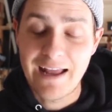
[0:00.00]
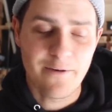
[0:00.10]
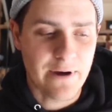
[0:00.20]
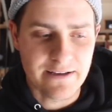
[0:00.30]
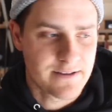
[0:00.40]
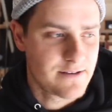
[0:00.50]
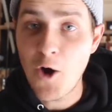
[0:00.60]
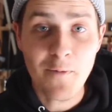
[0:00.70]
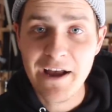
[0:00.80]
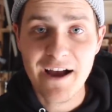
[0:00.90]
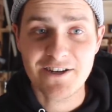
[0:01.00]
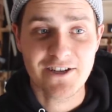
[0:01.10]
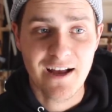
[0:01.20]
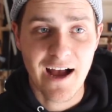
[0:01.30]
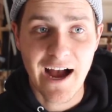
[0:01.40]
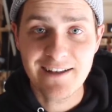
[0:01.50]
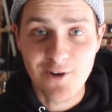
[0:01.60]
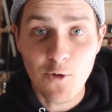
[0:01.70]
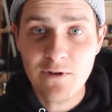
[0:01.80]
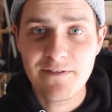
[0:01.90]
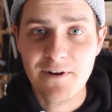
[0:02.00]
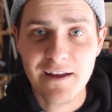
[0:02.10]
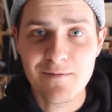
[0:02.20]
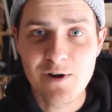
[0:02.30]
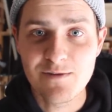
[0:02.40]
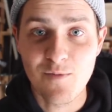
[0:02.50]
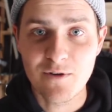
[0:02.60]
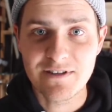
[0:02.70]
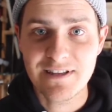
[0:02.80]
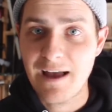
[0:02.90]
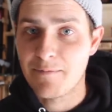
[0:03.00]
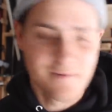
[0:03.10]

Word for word: Anyways, oh my gosh, I totally forgot the most important step.